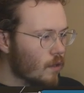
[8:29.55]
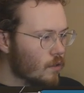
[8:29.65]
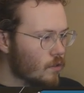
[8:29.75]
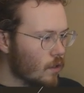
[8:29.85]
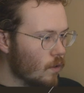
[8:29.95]

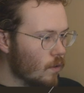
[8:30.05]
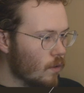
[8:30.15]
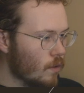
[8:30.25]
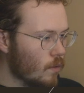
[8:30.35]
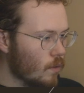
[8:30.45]
So
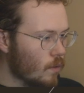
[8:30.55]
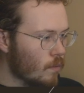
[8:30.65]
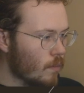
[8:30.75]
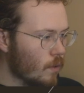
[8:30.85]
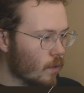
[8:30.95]

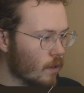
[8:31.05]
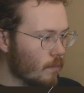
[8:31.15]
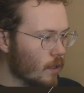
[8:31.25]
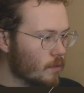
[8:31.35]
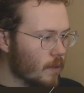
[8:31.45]
can
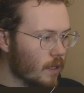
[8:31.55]
multiply